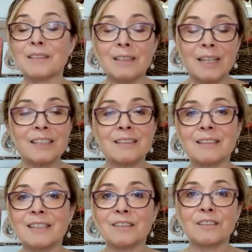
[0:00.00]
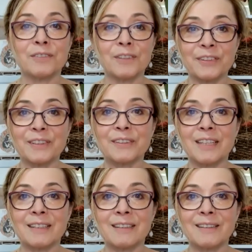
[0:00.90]
delight to get to
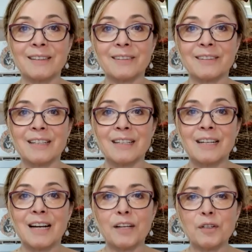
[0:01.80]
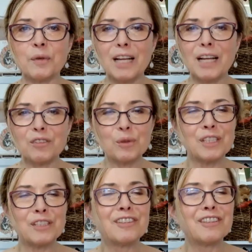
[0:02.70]
facilitate this. I don't
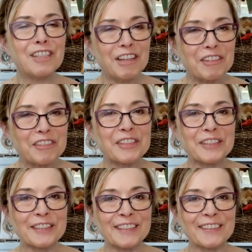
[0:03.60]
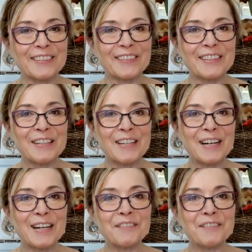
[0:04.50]
actually teach in this. I